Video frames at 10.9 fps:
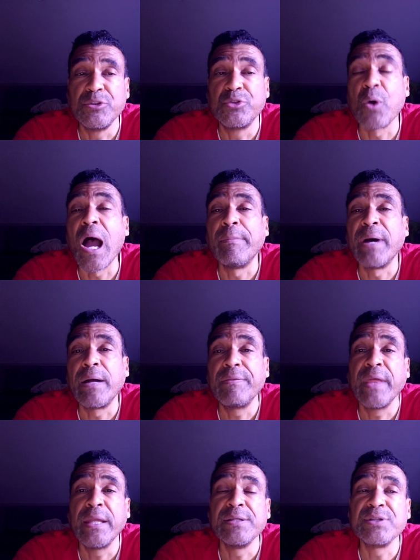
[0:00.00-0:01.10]
drama
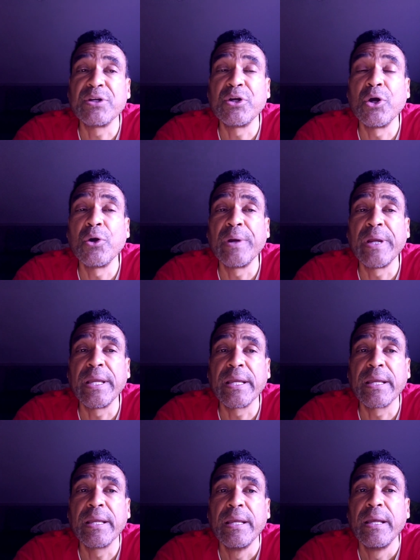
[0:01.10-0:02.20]
that is
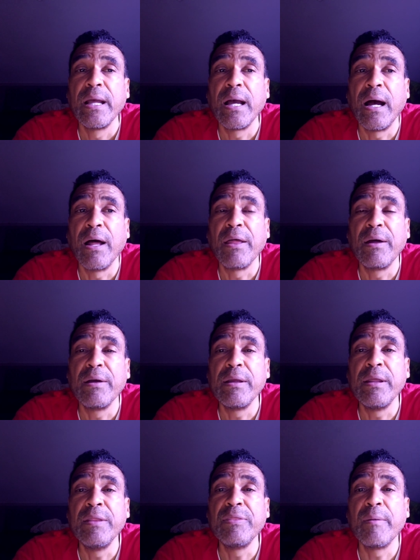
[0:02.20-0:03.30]
occurring uh,
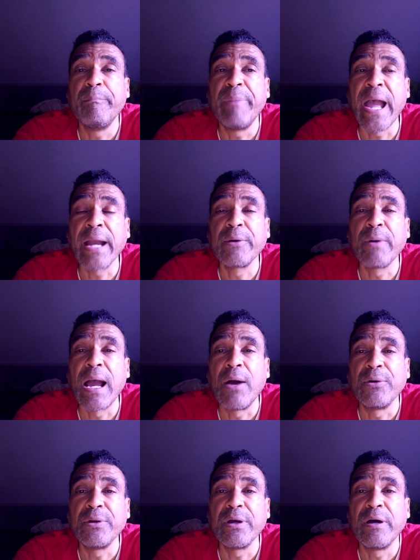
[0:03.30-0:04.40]
in the
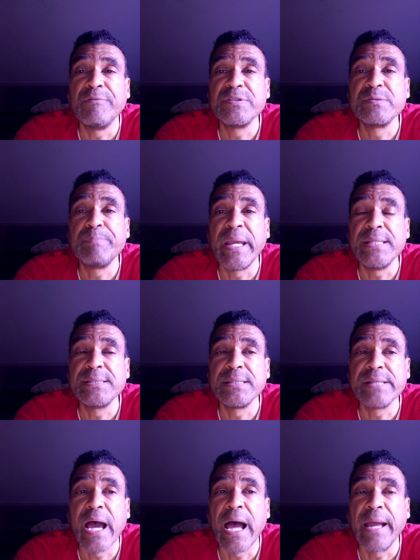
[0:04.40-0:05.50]
background of space
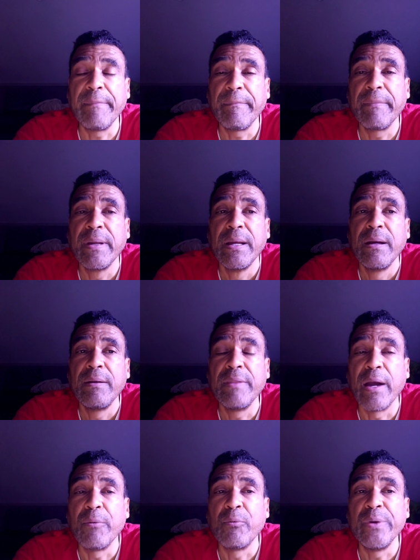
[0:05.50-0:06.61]
and time,
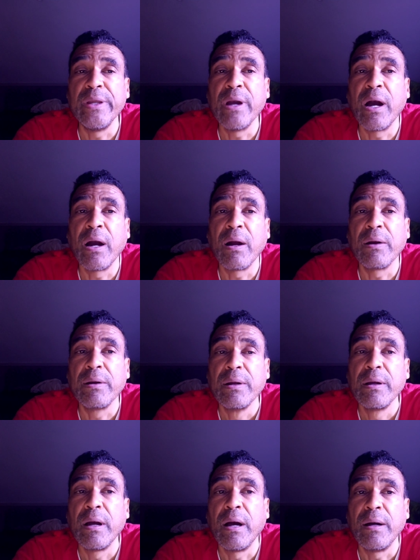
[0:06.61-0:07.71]
that we are
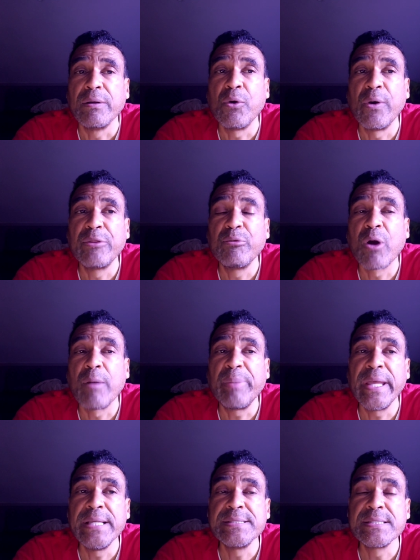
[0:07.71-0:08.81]
uh, going through our
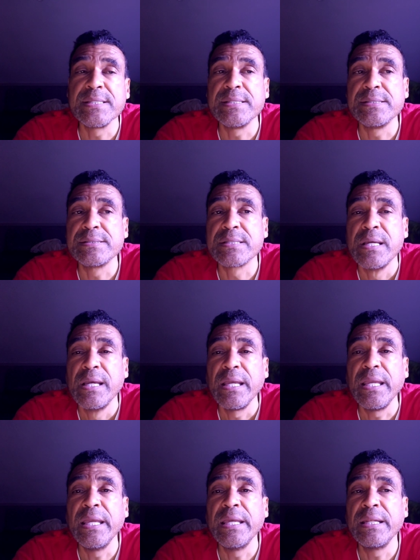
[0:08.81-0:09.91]
paces
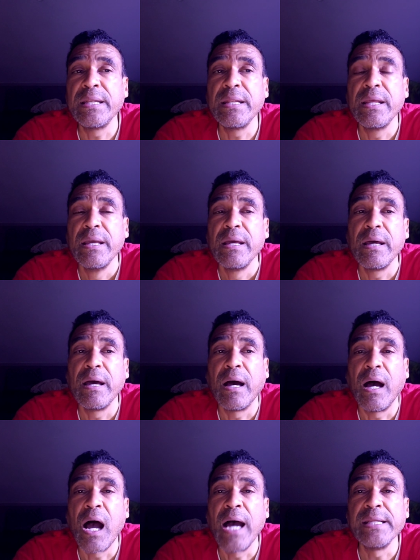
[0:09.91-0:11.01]
in
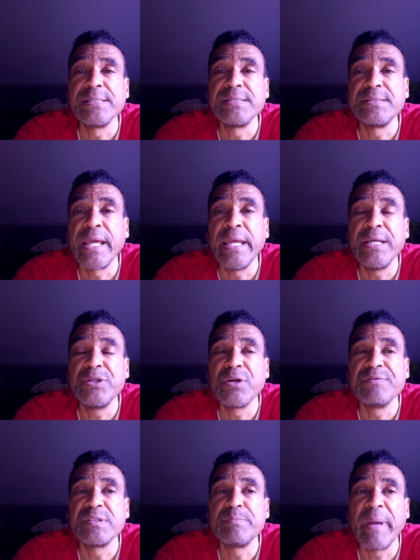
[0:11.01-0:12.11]
uh, on a stage
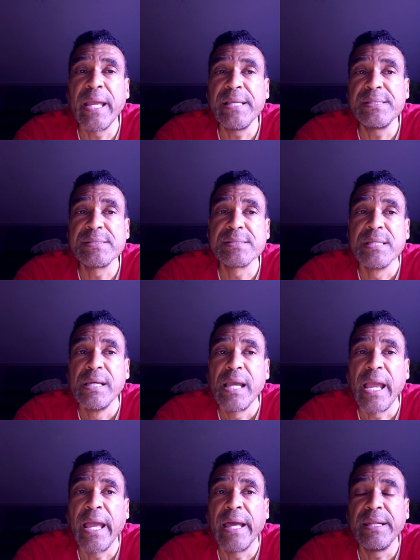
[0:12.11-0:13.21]
of space
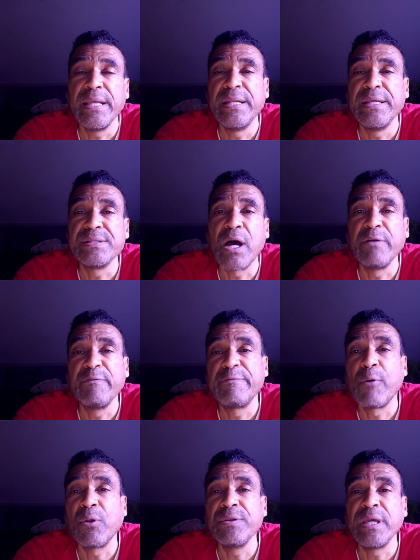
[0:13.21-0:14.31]
and it is
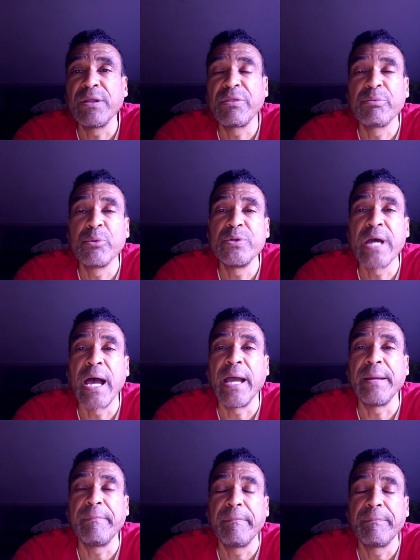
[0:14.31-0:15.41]
unfolding through
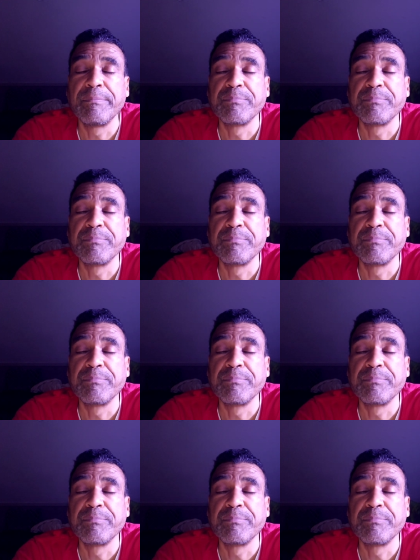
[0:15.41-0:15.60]
time.